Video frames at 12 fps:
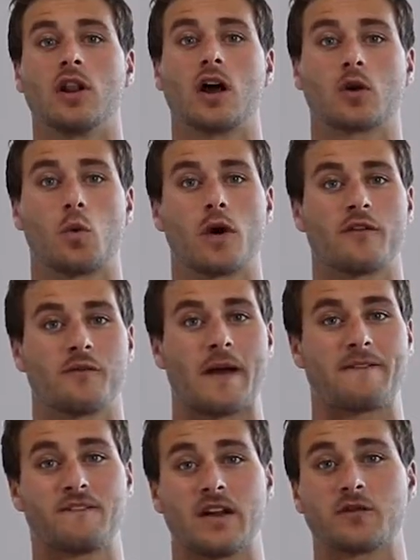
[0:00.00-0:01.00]
unlock one of
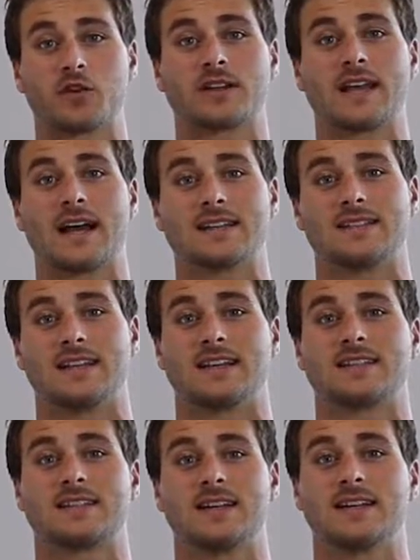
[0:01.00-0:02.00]
my favorite
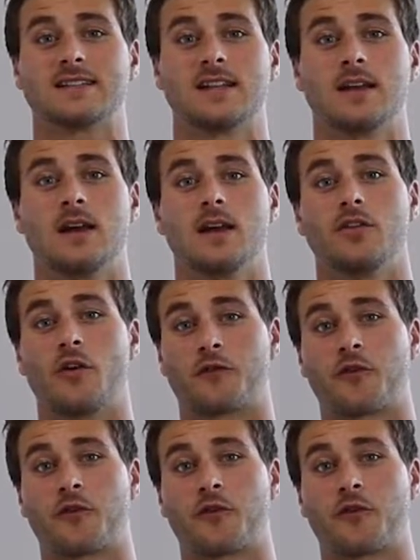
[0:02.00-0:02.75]
calisthenics skills, the